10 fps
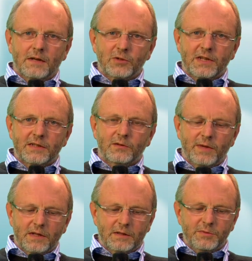I would like to
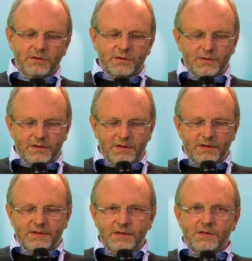welcome you to the
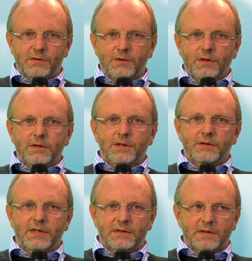ESC studio
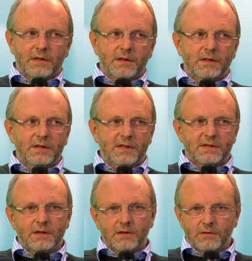here at
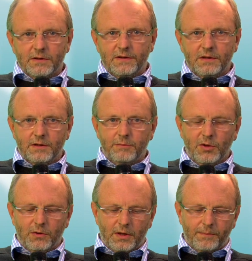ESC Congress here in
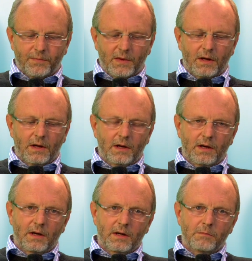Munich.
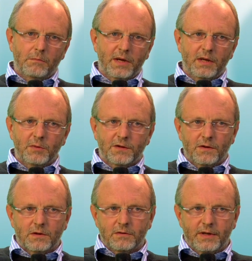My name is
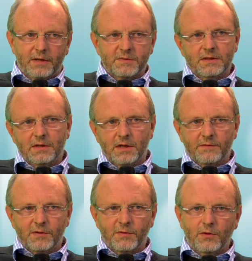Volker Adams, and
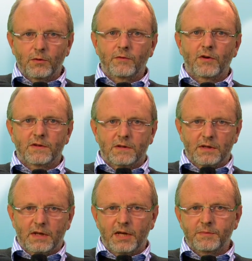I'm from the
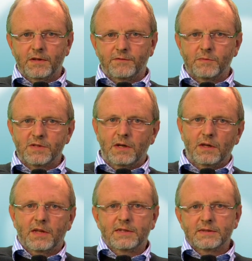University in Leipzig, from the
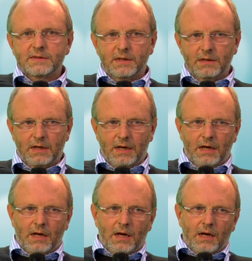Heartland there.
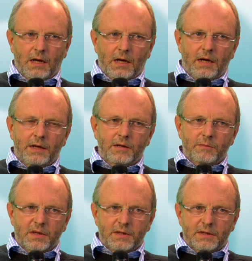And
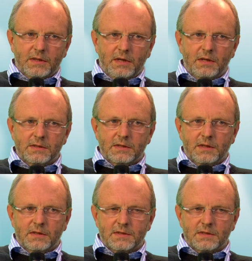in my task
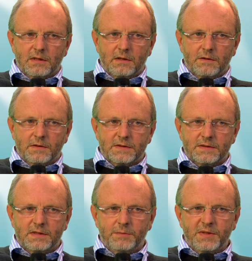as
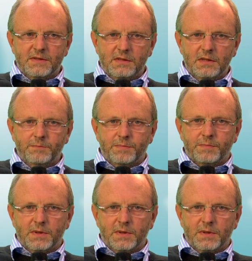CPC,